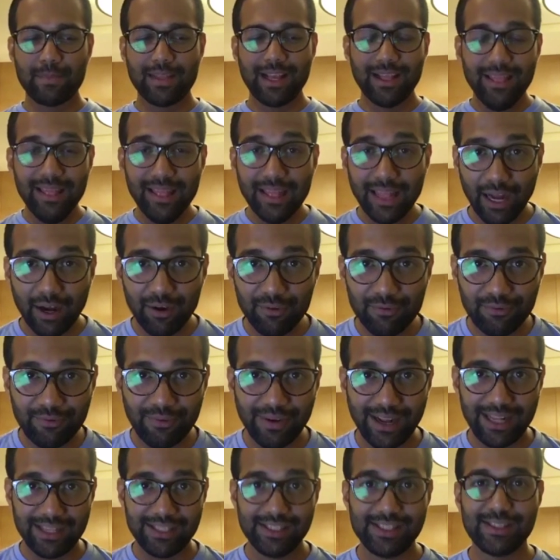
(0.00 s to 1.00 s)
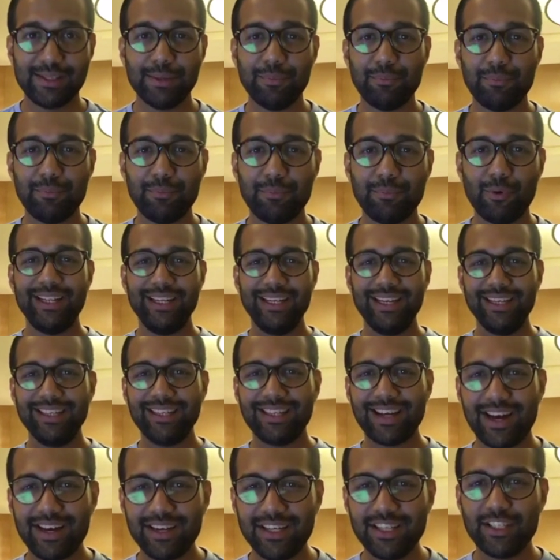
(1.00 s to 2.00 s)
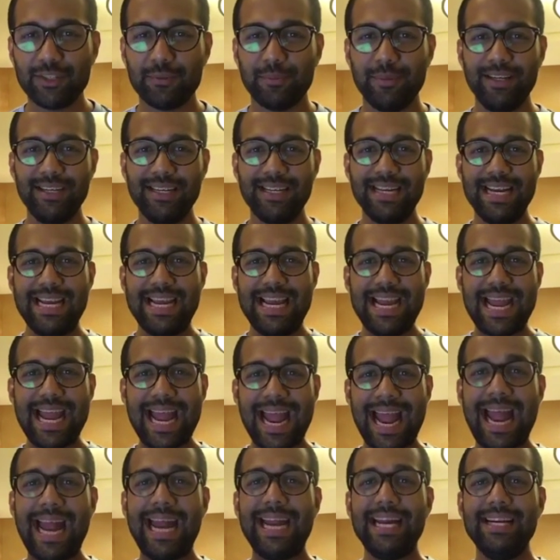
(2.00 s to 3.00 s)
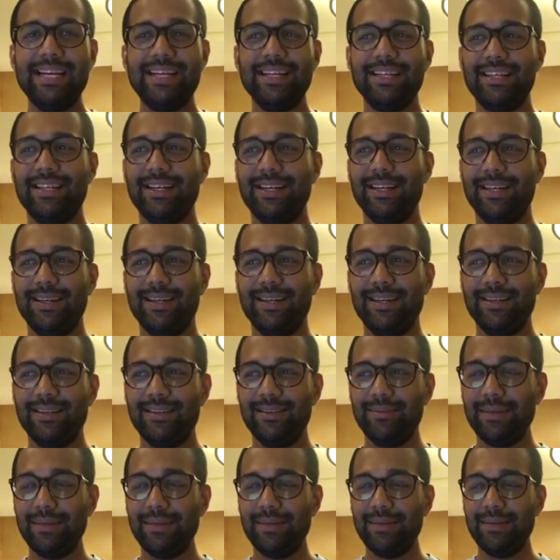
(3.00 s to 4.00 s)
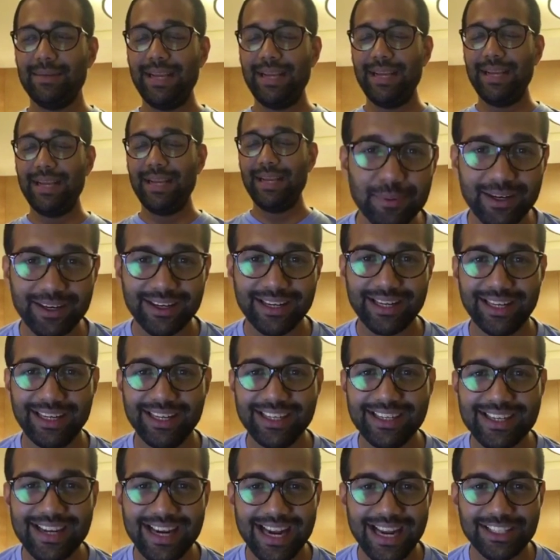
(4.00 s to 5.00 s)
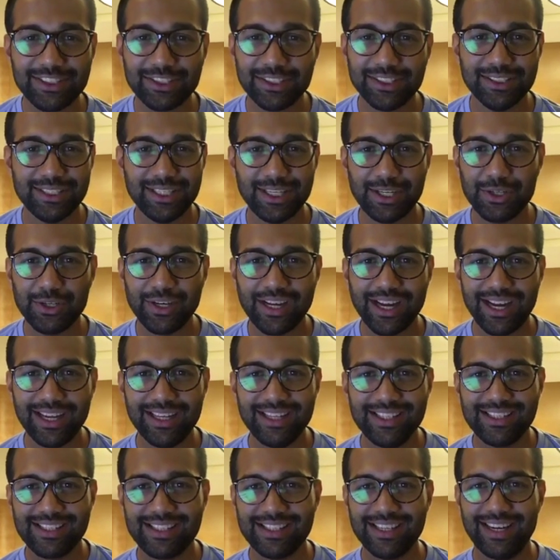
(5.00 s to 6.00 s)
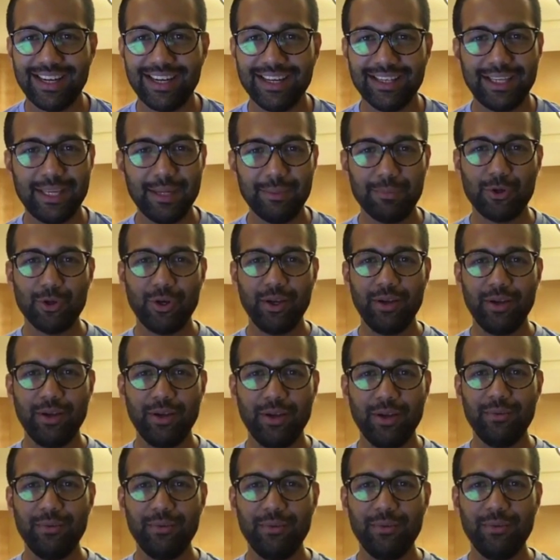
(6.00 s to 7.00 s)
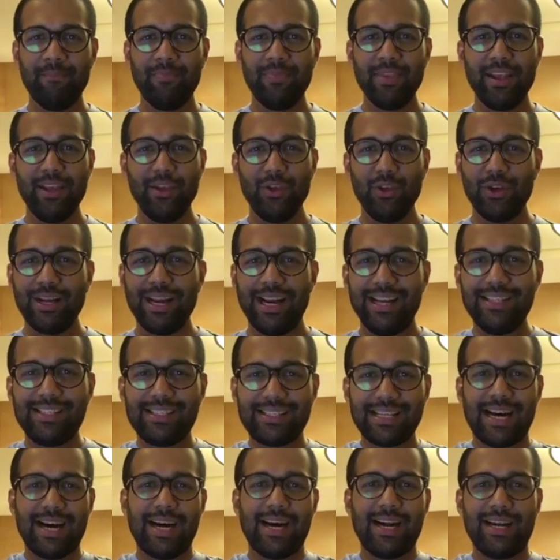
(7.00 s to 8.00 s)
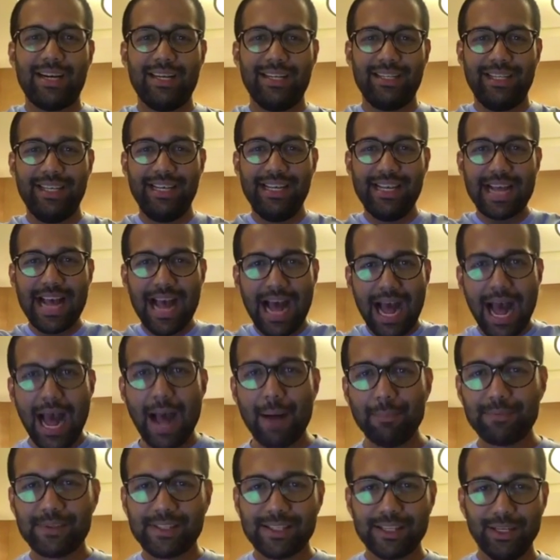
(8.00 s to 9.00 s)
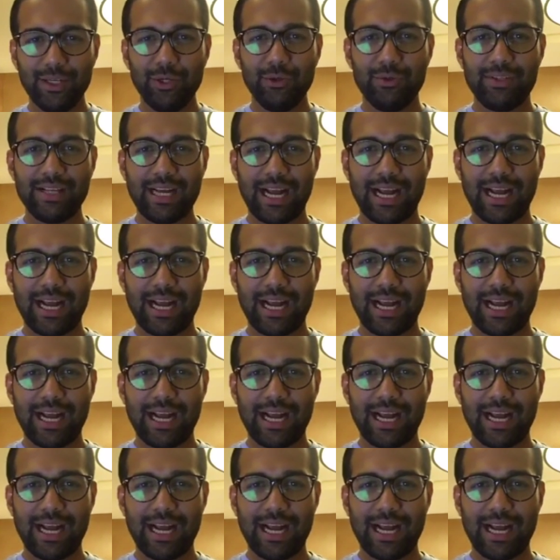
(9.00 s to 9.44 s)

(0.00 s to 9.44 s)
love and support and encouragement and engagement and interaction that you guys keep doing with me. You guys are the absolute